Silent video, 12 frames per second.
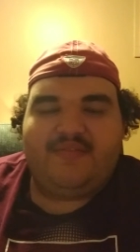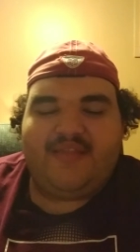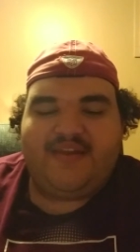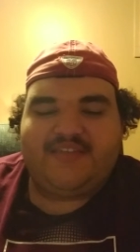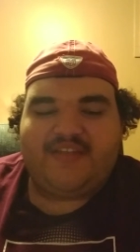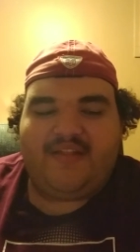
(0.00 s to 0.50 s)

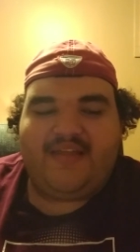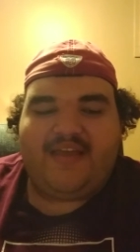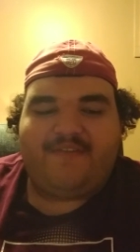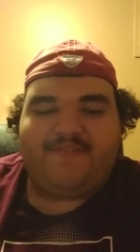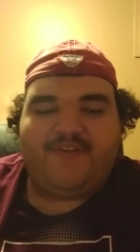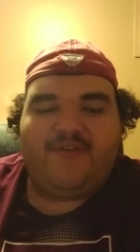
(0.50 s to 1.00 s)
That is all I
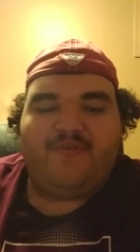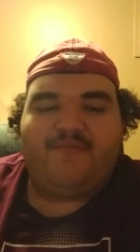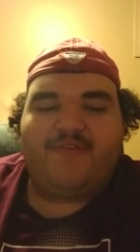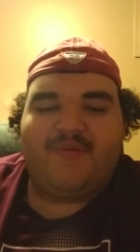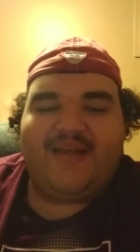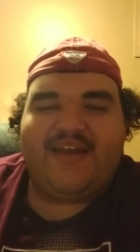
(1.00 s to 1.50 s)
have for you
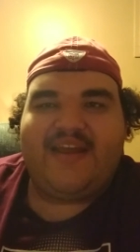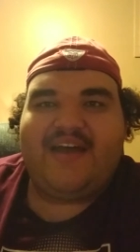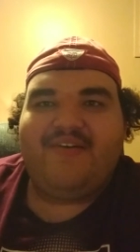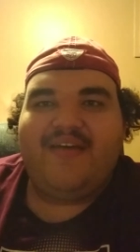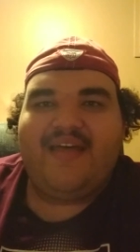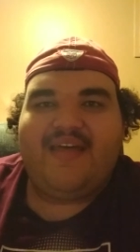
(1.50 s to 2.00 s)
for right
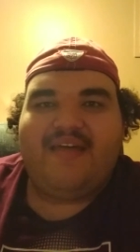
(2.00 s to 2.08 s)
now.